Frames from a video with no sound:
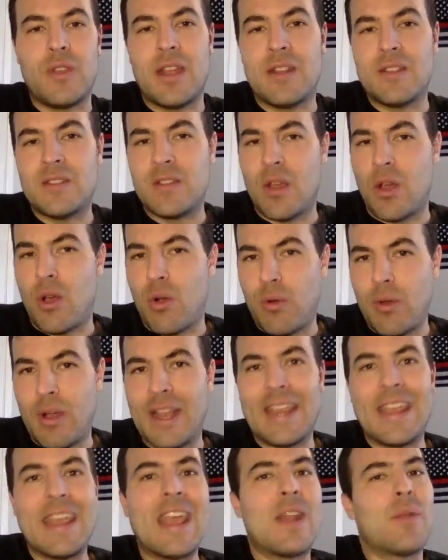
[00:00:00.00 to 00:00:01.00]
And so
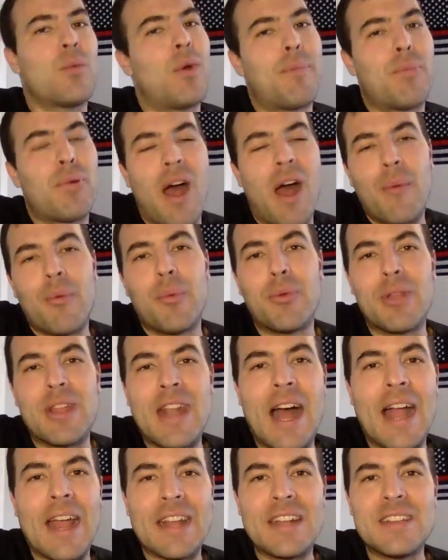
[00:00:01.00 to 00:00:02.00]
again, we're probably
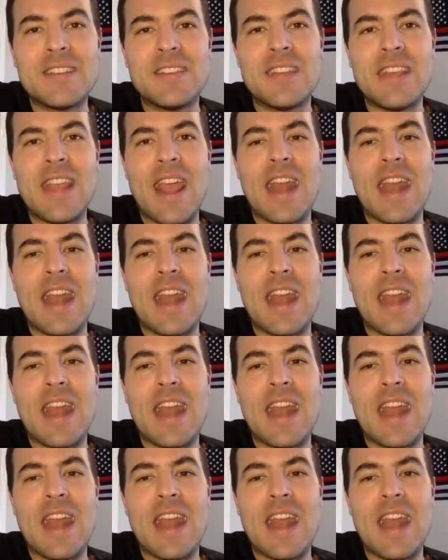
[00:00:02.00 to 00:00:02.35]
not going to see